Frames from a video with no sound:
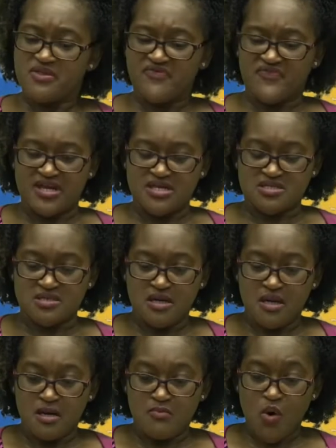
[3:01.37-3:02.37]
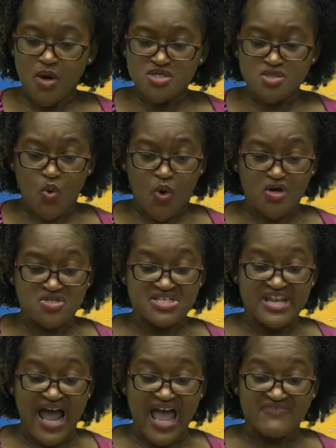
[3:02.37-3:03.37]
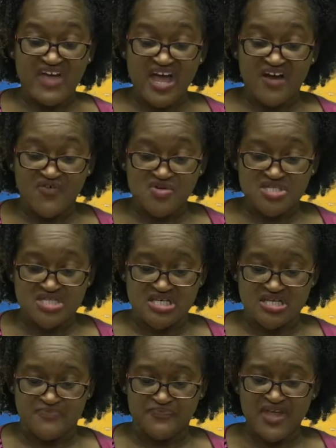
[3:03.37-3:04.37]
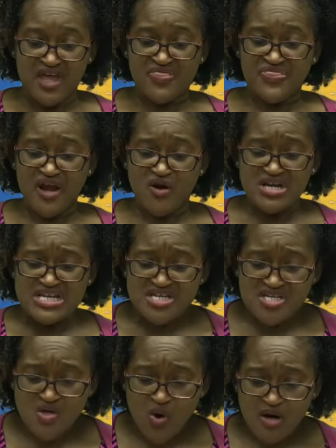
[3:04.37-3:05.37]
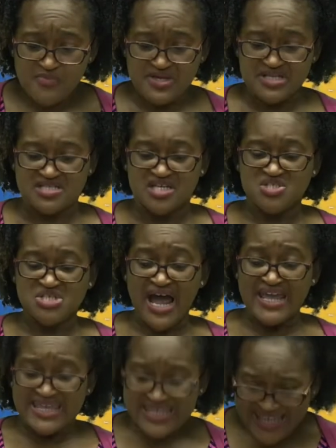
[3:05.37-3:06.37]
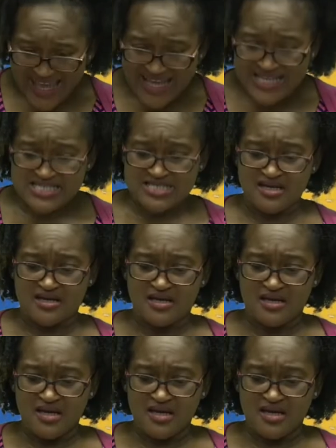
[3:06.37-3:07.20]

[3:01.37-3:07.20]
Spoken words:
fence. More squirrels than I have ever seen. They're enormous, gigantic.